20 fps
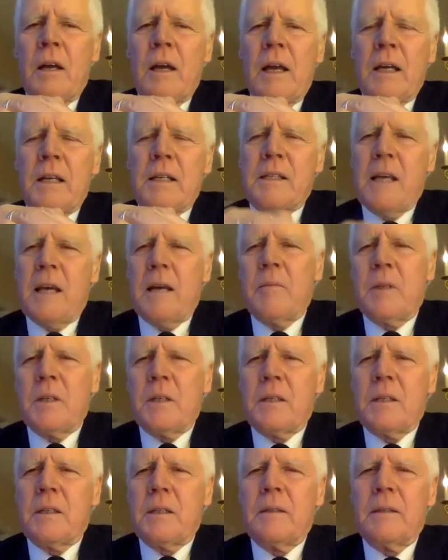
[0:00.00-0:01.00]

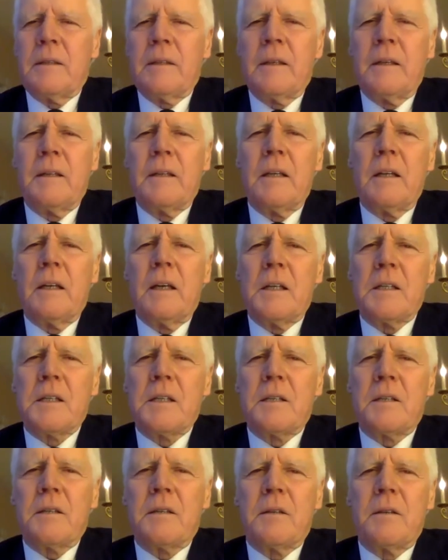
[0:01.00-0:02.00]
examined in the
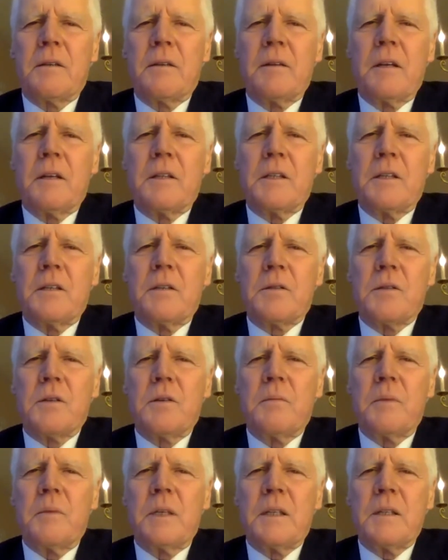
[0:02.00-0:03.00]
last 30 or
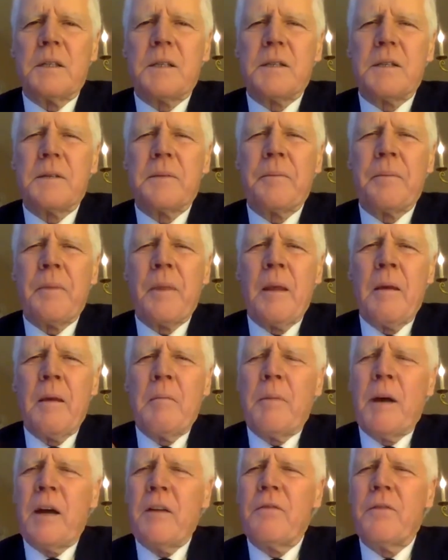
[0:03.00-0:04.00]
so minutes,
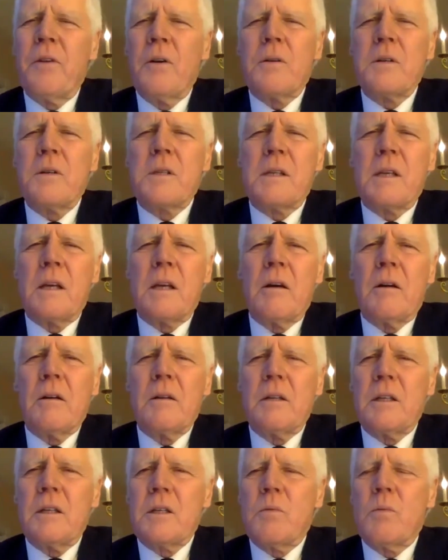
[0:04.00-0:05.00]
by focusing
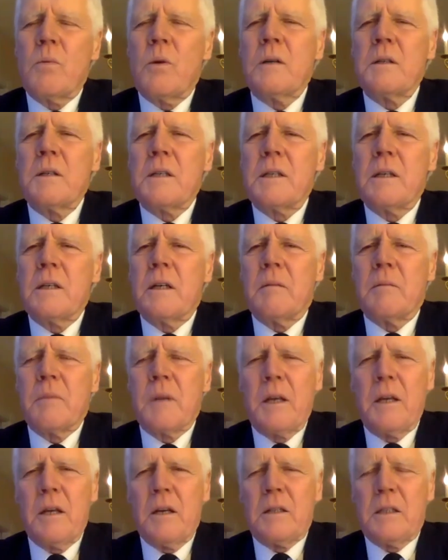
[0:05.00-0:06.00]
on this one
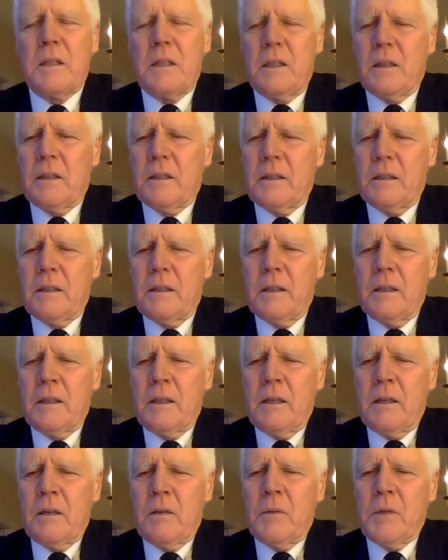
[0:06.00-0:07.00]
term, kirti,
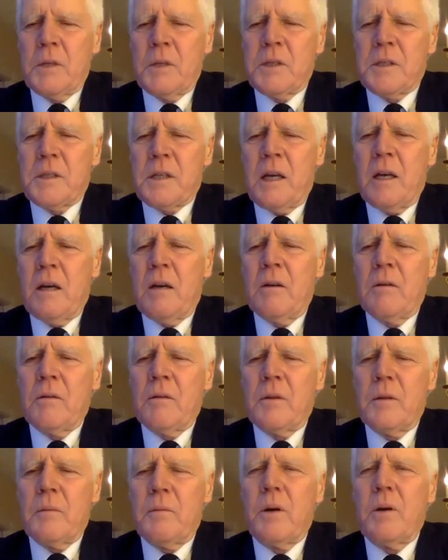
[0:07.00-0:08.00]
which is
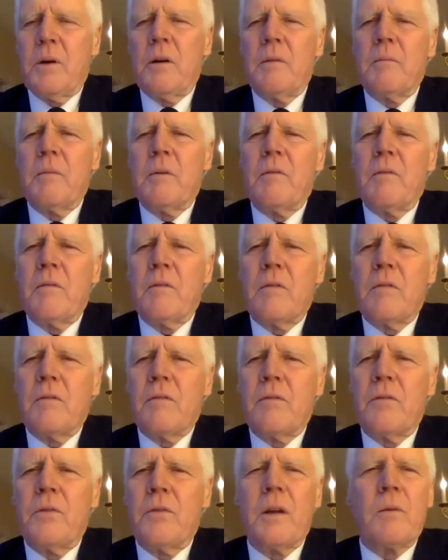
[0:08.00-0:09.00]
how the poem
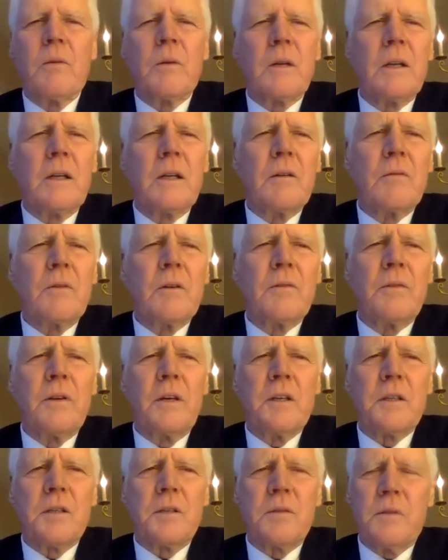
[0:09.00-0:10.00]
frequently
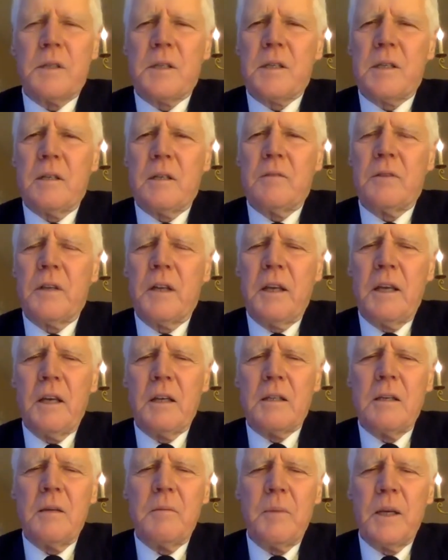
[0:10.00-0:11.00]
refers to itself.
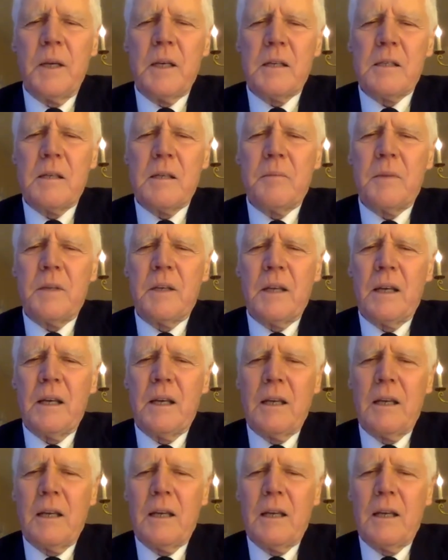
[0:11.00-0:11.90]
Kirti being something